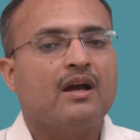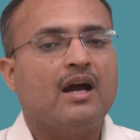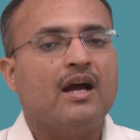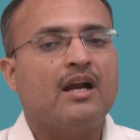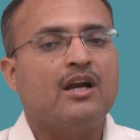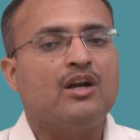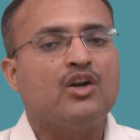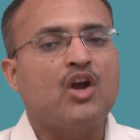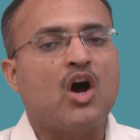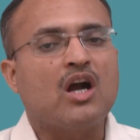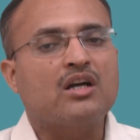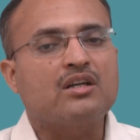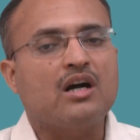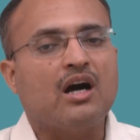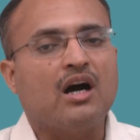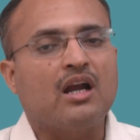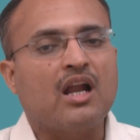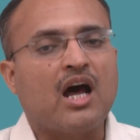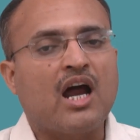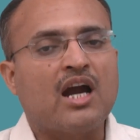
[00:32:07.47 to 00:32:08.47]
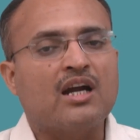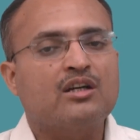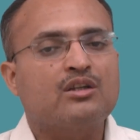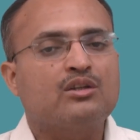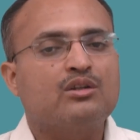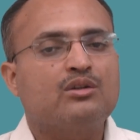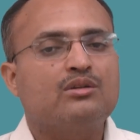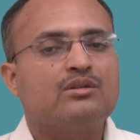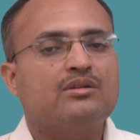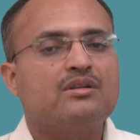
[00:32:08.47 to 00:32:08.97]
and not allot
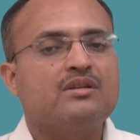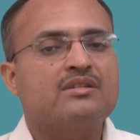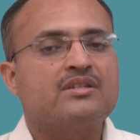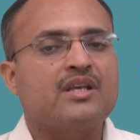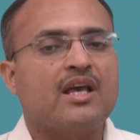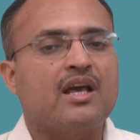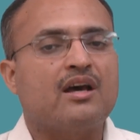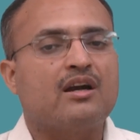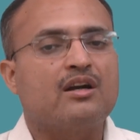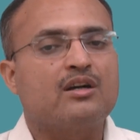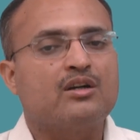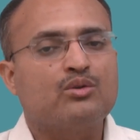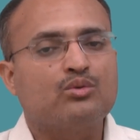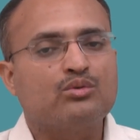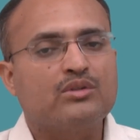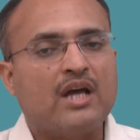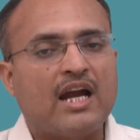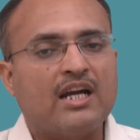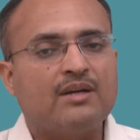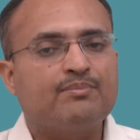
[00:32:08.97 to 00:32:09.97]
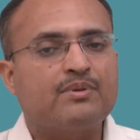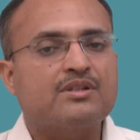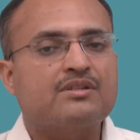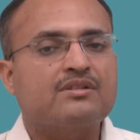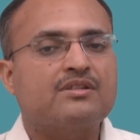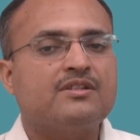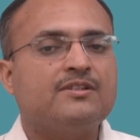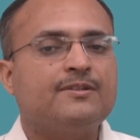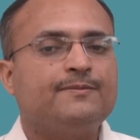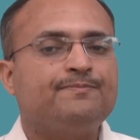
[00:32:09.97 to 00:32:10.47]
share to that
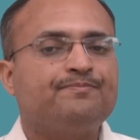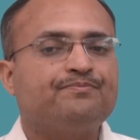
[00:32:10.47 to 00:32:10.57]
person